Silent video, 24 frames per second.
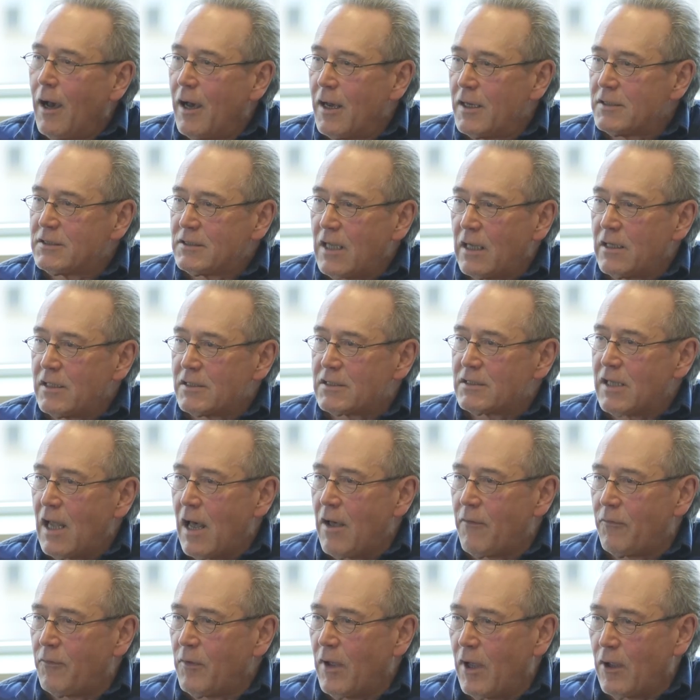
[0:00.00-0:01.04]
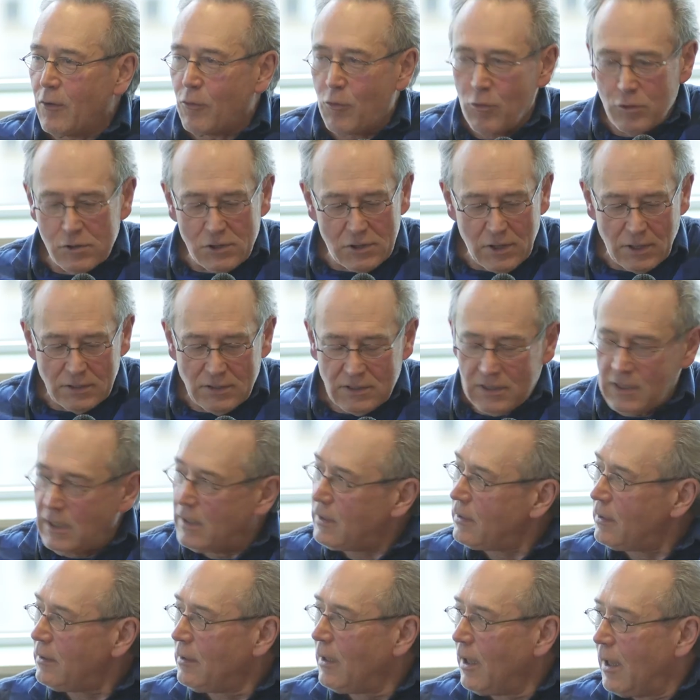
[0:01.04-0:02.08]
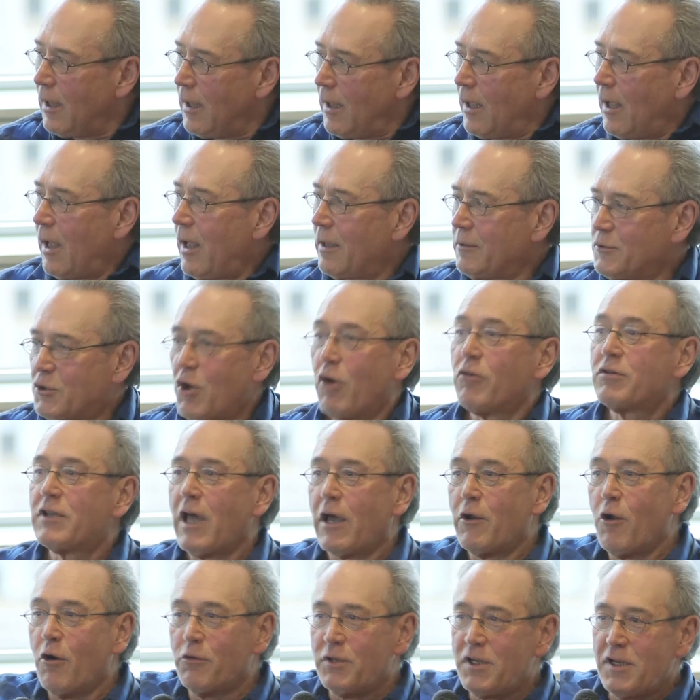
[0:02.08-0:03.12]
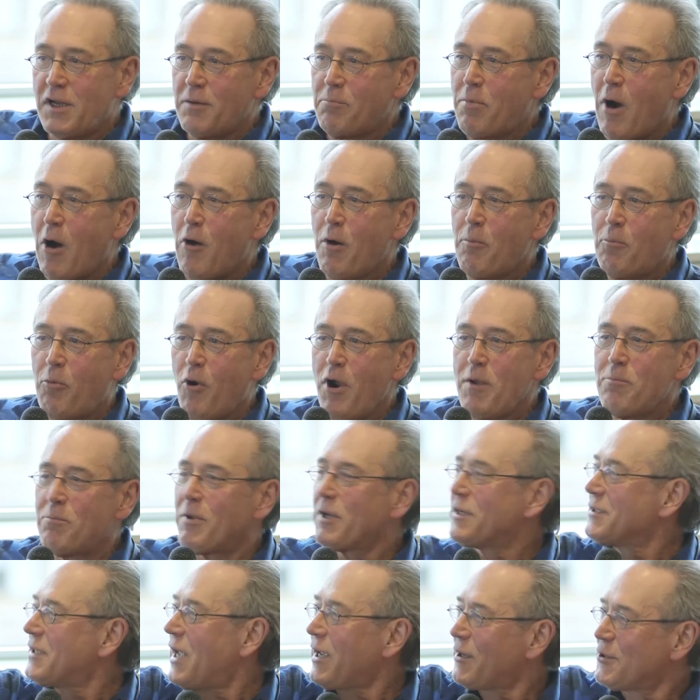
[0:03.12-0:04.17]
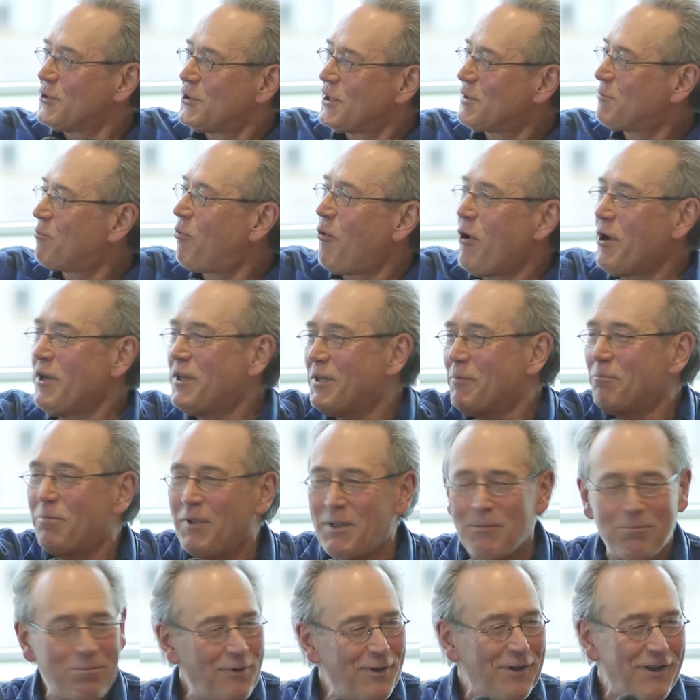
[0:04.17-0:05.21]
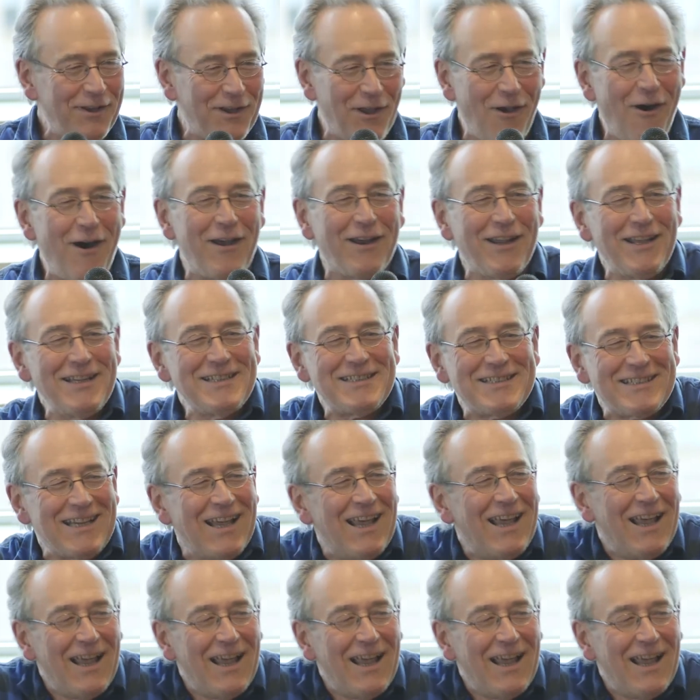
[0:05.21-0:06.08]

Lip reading: Stanislav Kulczycki. I joked I don't need a PowerPoint because I could just point to people in the audience.